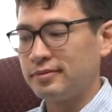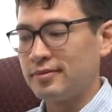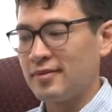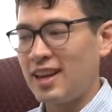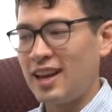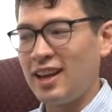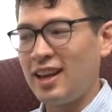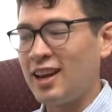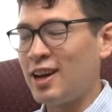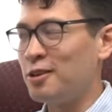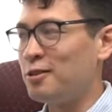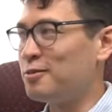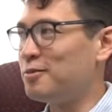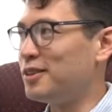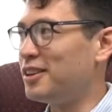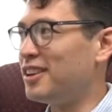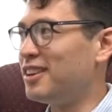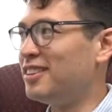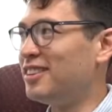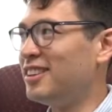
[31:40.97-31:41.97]
Hanging out in
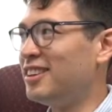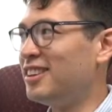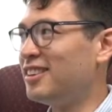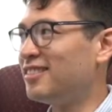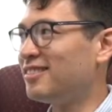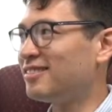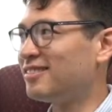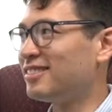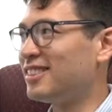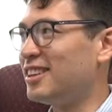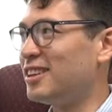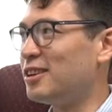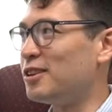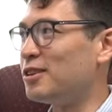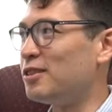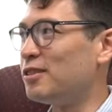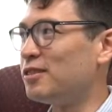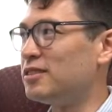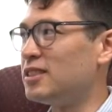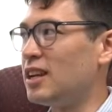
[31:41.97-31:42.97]
McKinley,
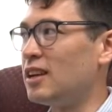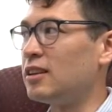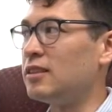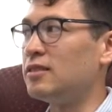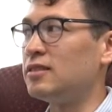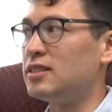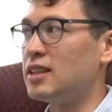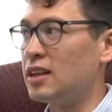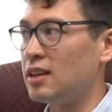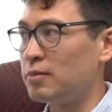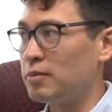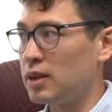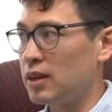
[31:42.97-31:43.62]
taking